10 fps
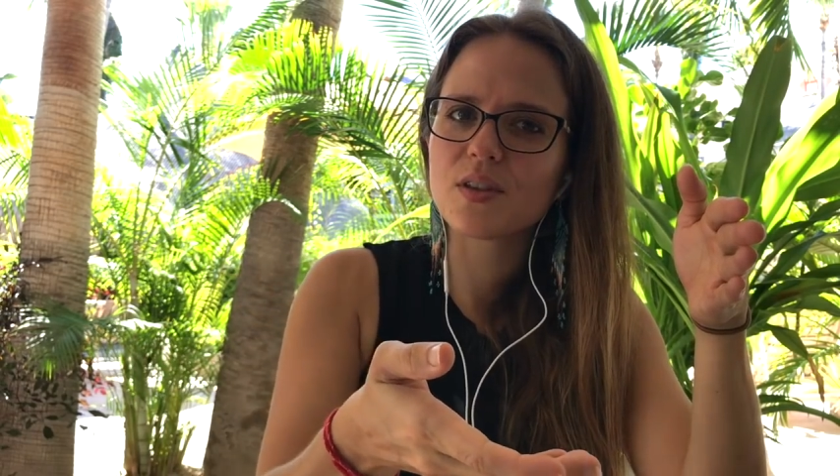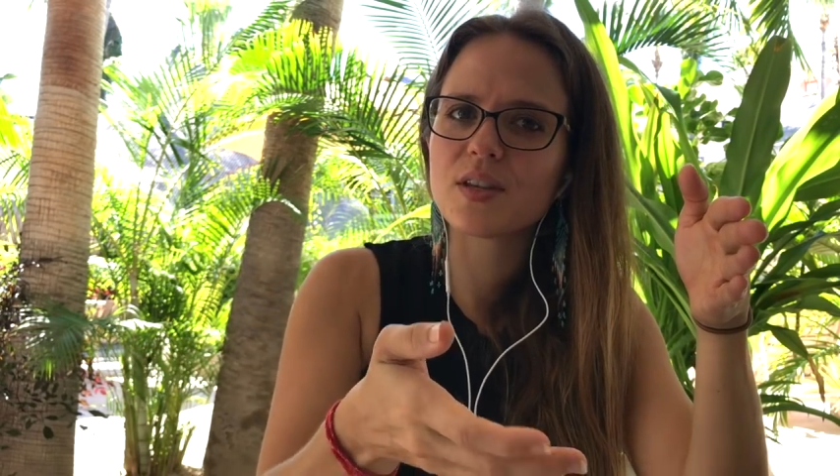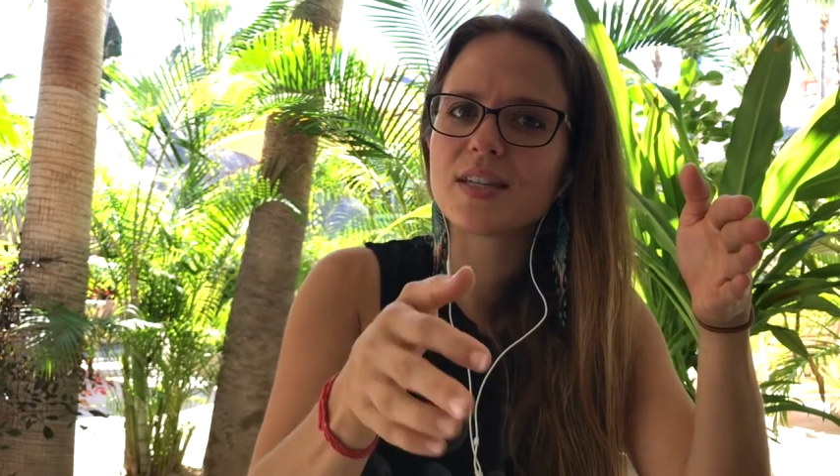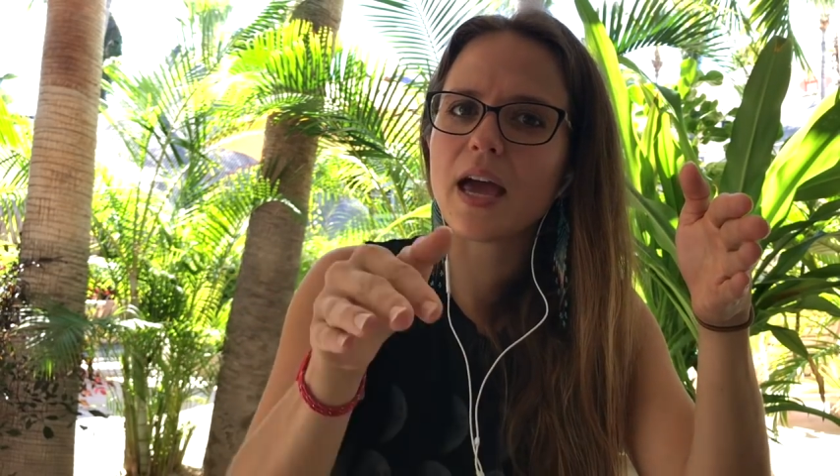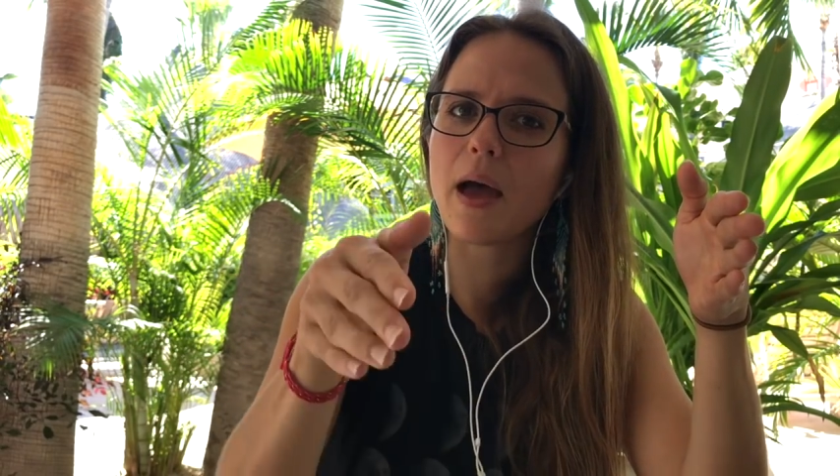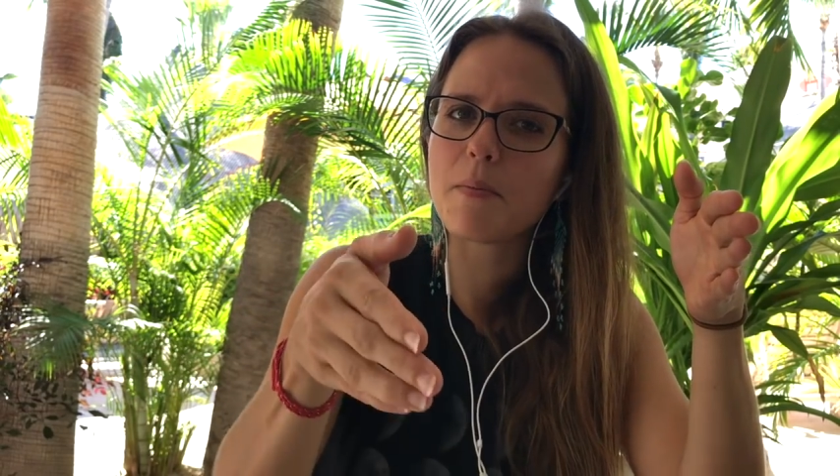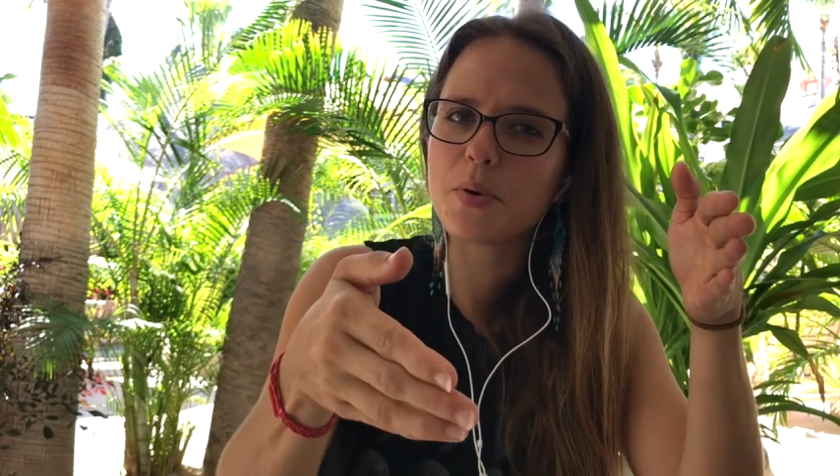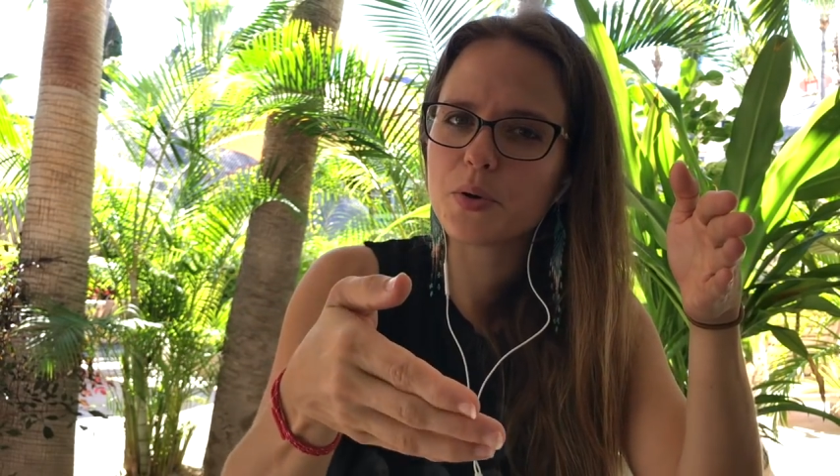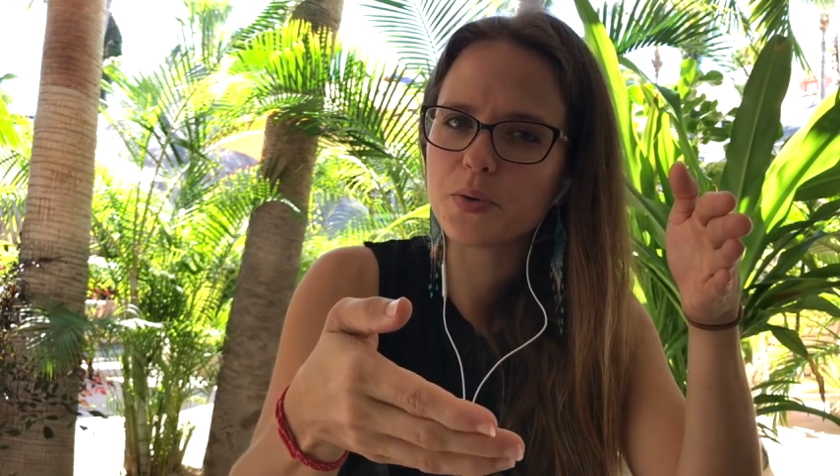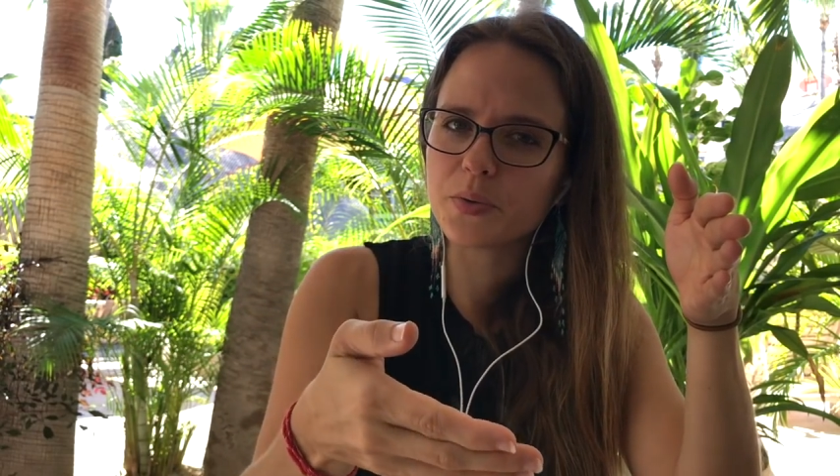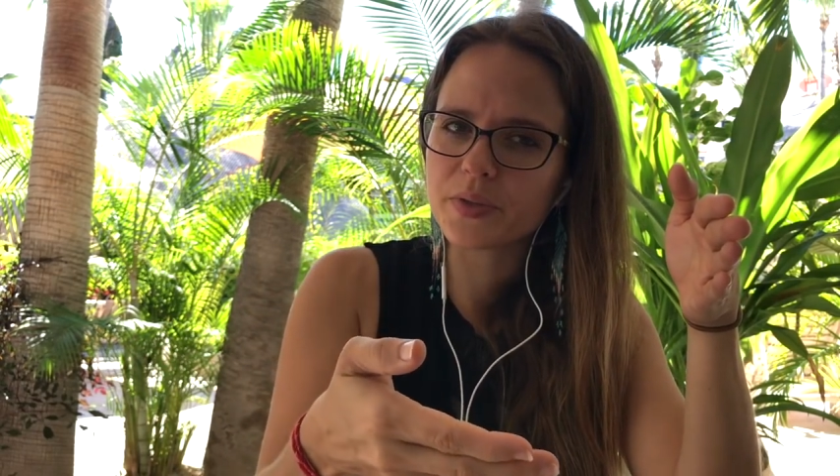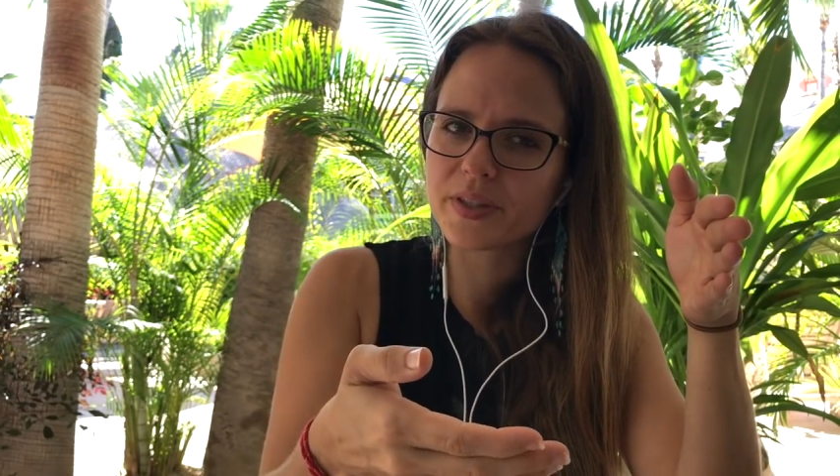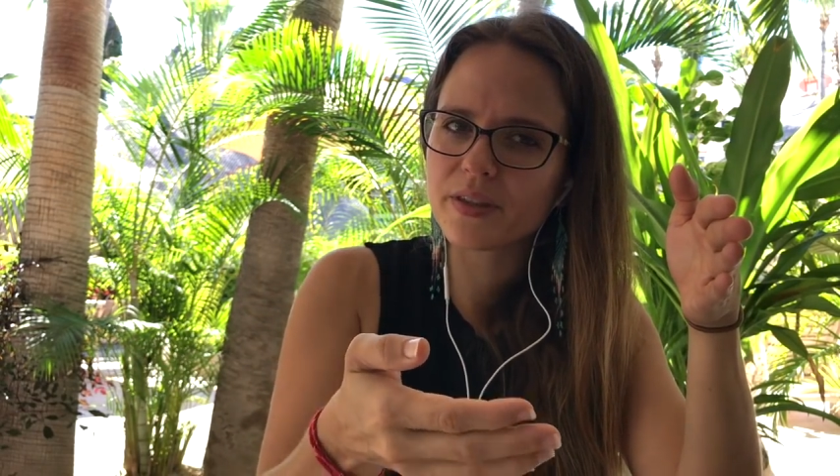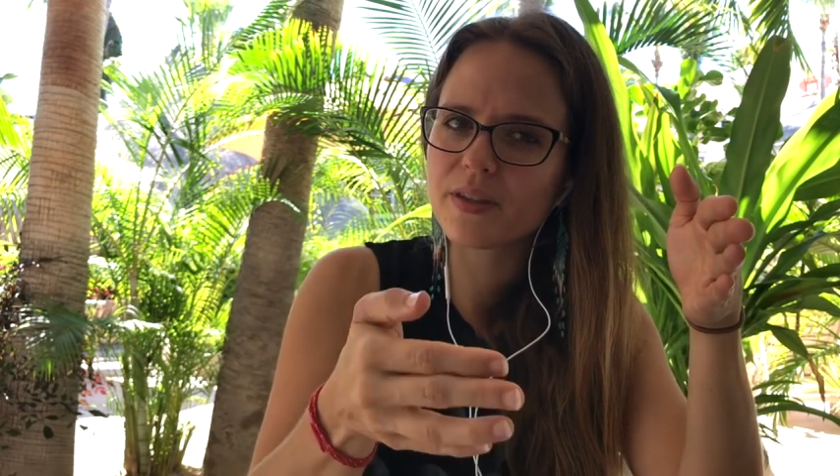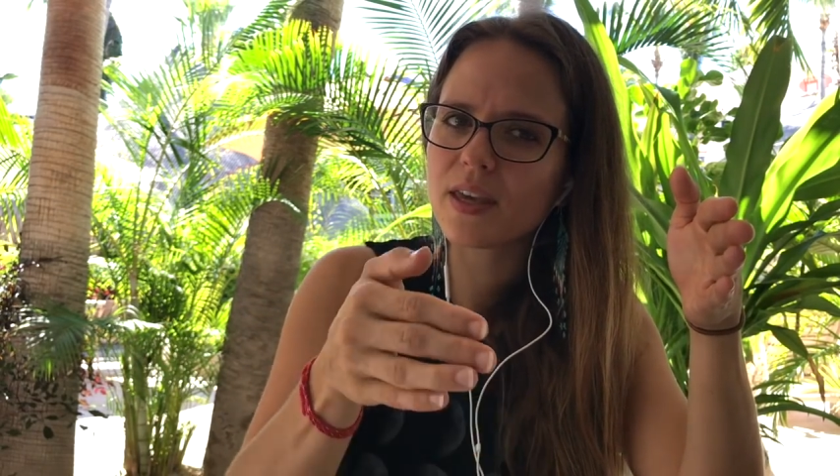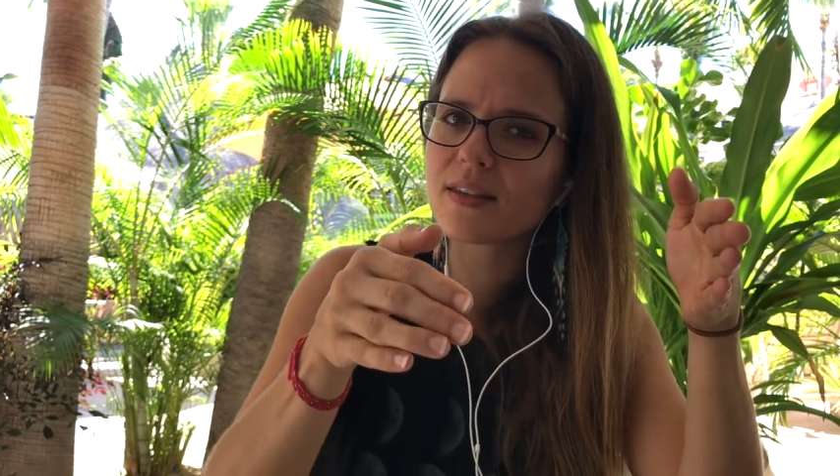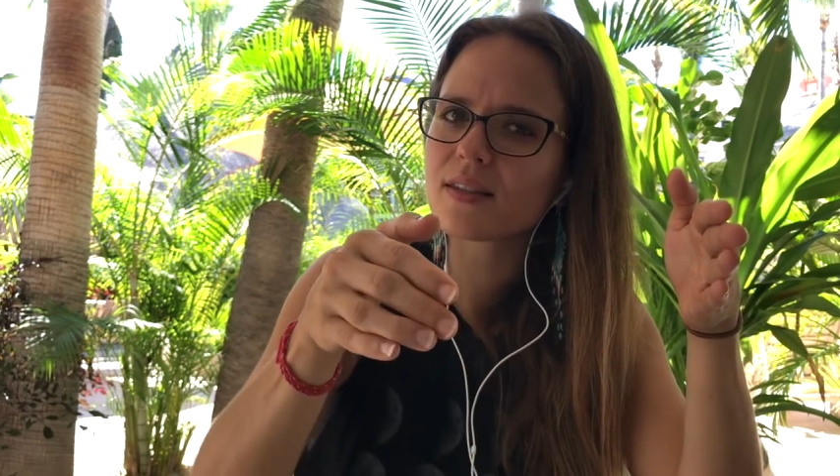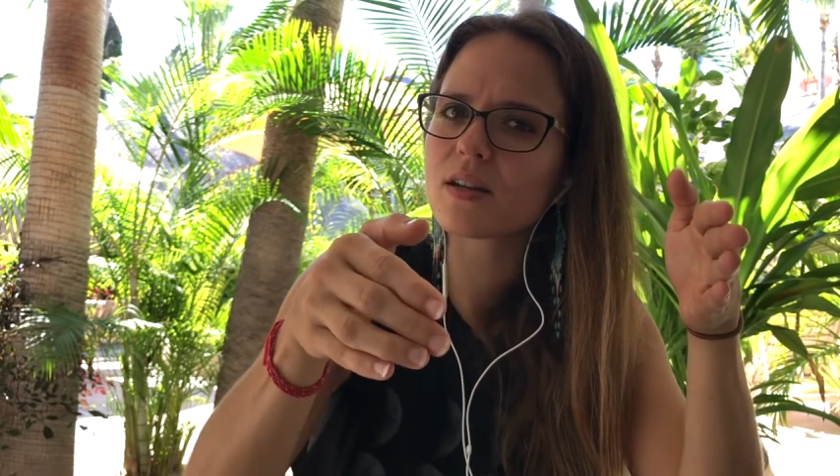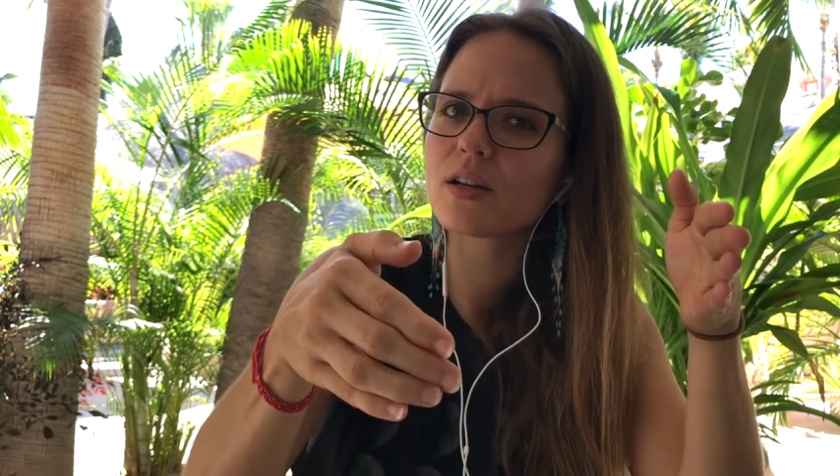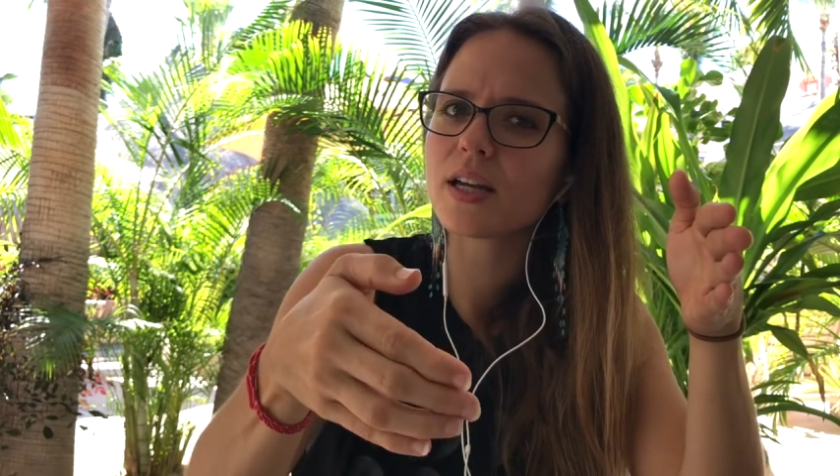the taboos, the things
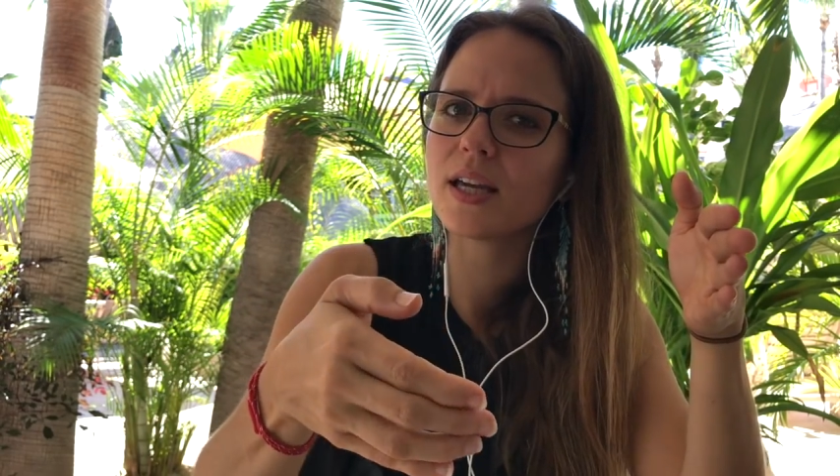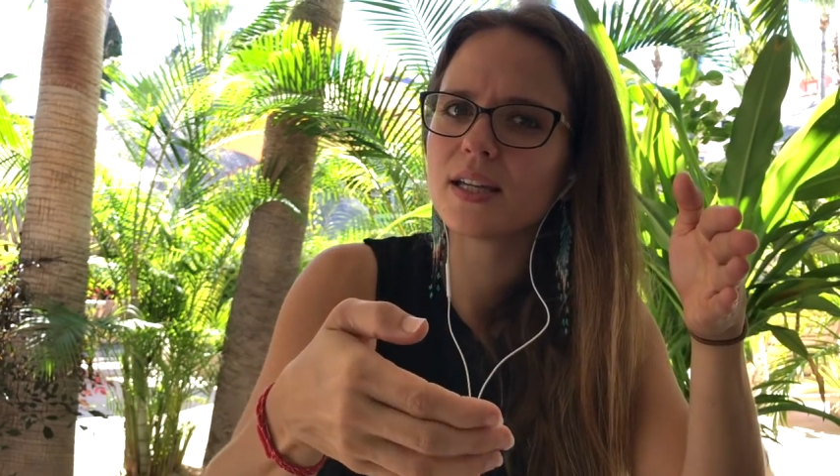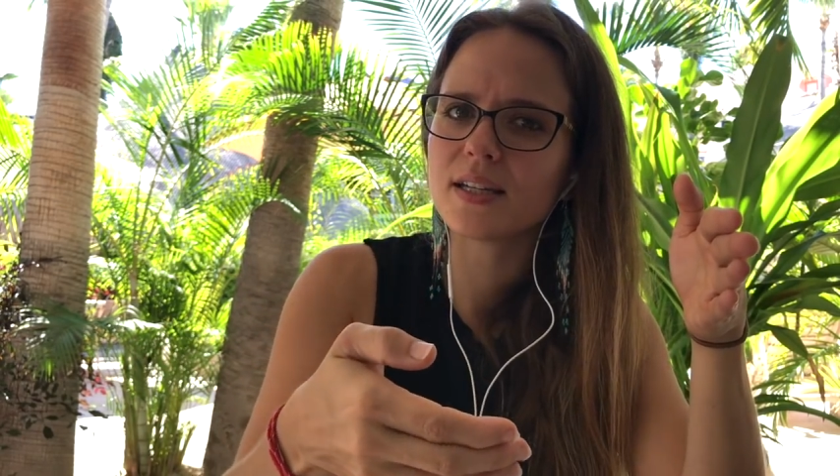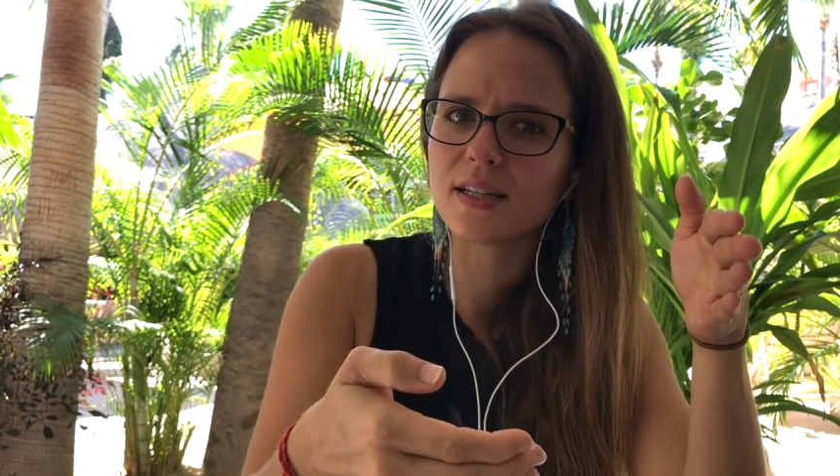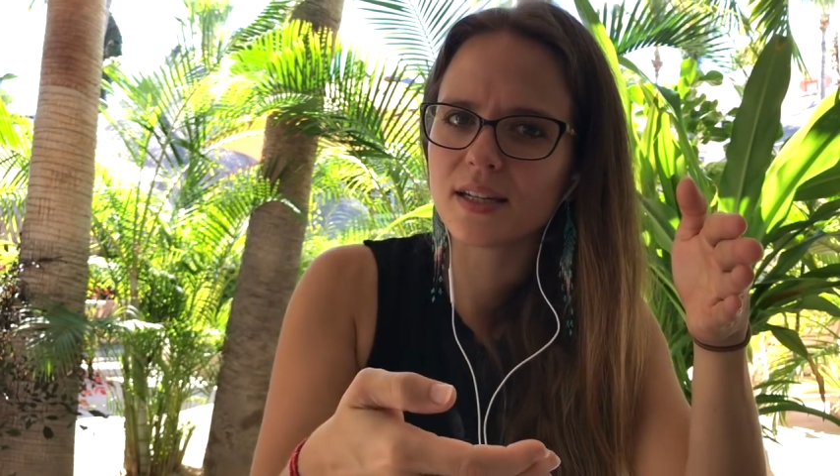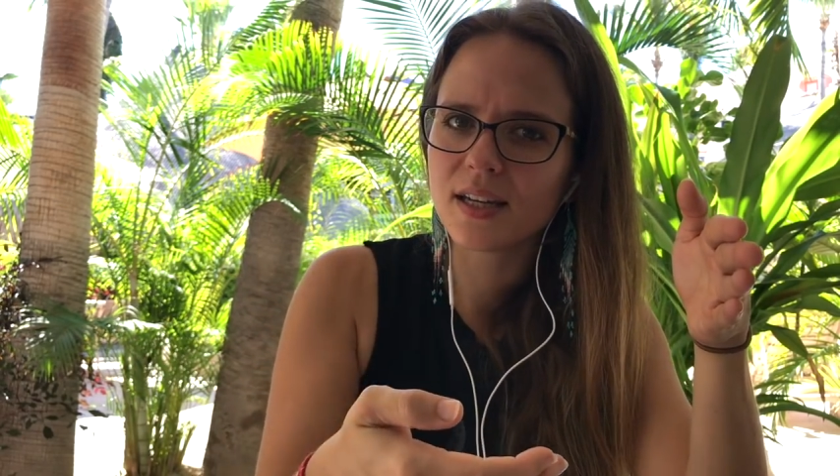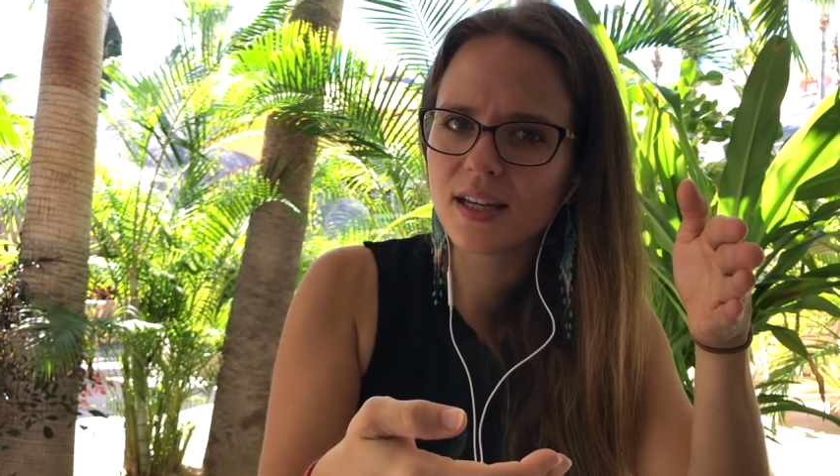that are hidden,